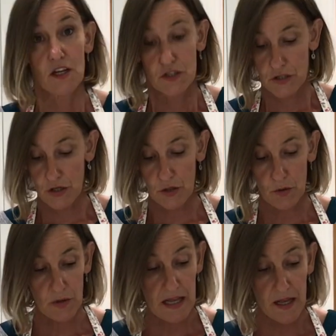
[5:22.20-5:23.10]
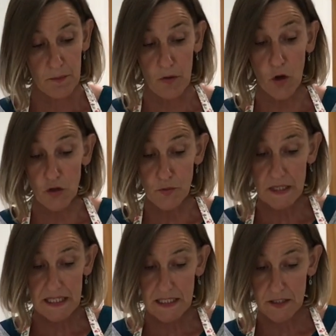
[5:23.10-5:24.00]
So all we
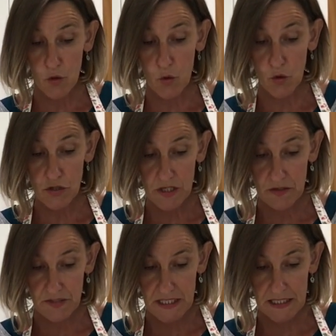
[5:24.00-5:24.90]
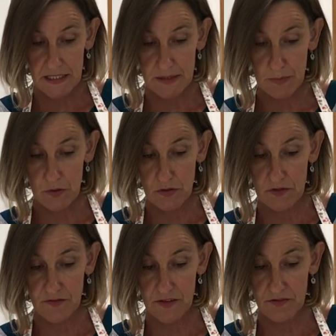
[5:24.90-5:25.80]
need is a 1/4 teaspoon
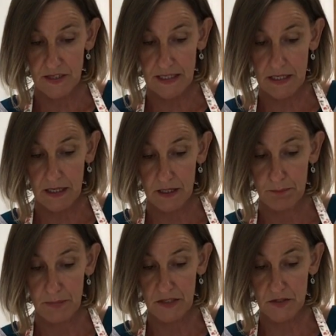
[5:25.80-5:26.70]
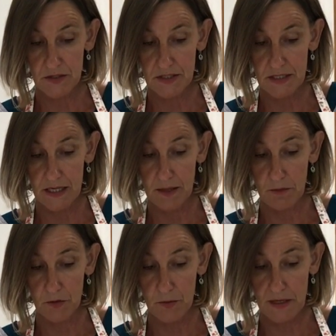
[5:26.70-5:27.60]
of the vanilla, because
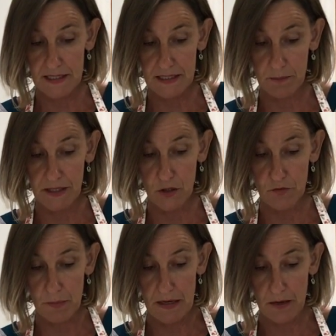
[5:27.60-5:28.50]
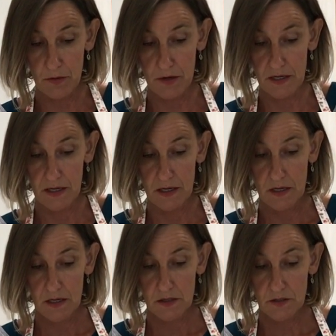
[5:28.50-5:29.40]
otherwise it'll be overpowering.
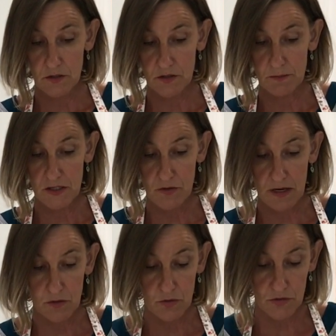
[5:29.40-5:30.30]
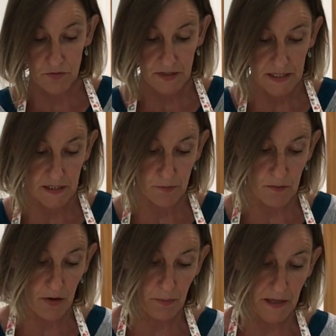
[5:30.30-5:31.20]
So just measure out 1/4 teaspoon,
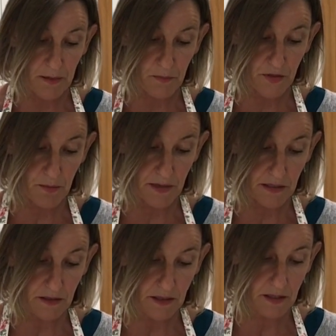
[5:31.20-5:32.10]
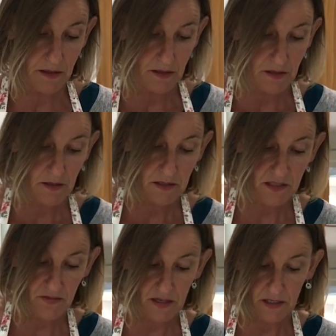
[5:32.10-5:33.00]
pop it in with the milk, just
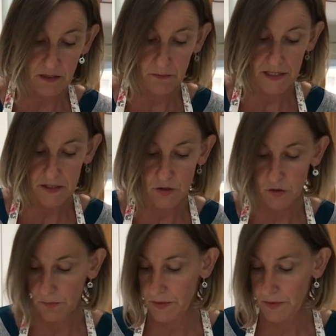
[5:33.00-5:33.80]
give it a little mix up,